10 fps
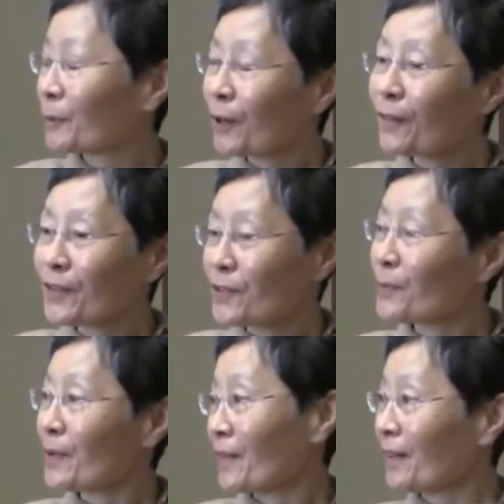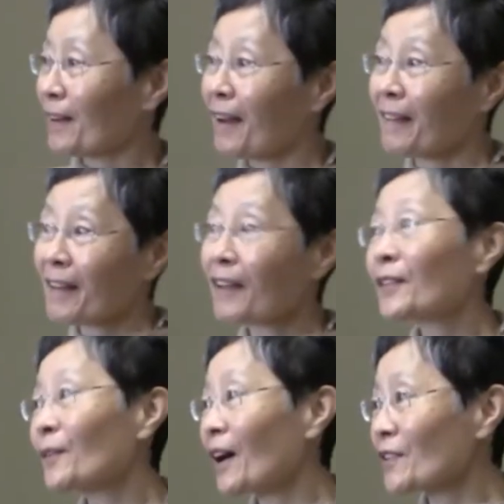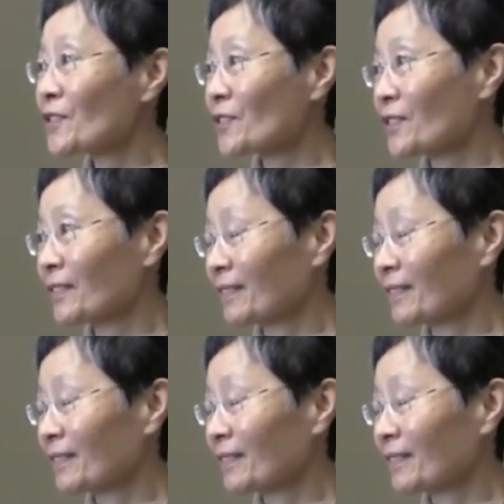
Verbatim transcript: province with uh, an entourage.